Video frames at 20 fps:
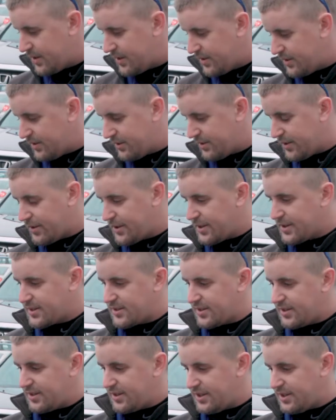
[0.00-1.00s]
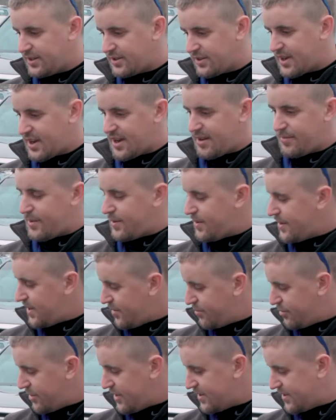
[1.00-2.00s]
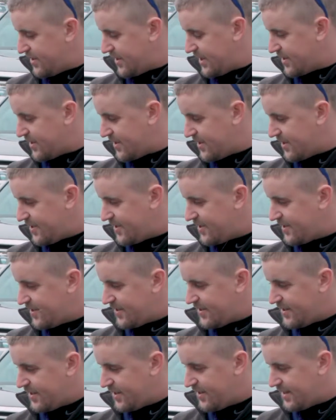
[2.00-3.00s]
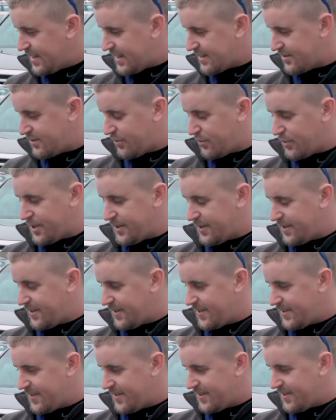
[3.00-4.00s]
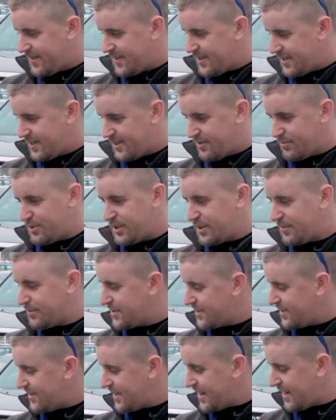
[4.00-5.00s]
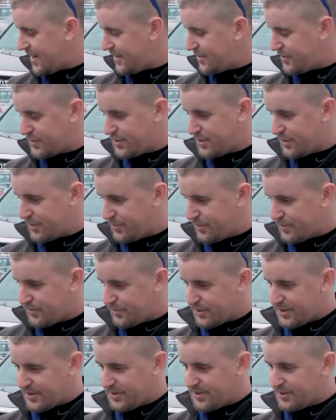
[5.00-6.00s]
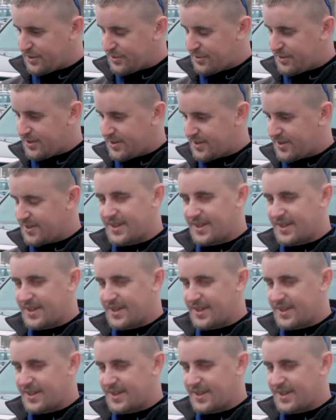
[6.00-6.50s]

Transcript: You'll notice each time I press this, that's the 1, it beeps. Then I enter 2, 1, 2,